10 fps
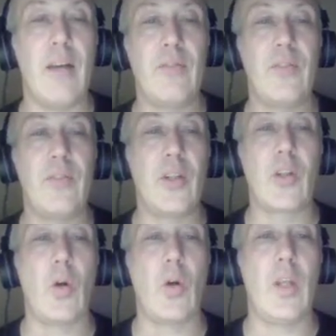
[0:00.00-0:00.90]
the
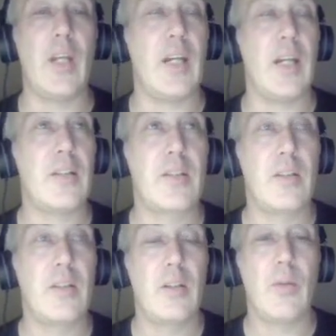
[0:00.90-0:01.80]
Golden Knights.
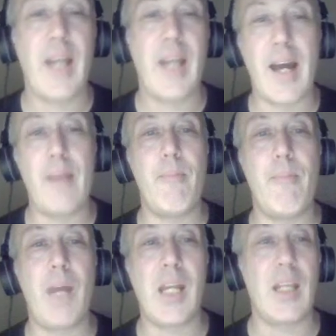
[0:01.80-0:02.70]
We had it
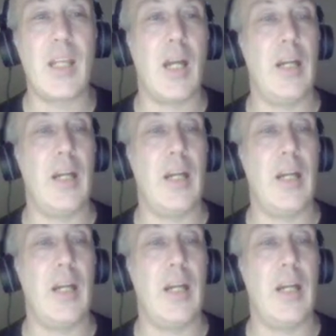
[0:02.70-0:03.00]
money line.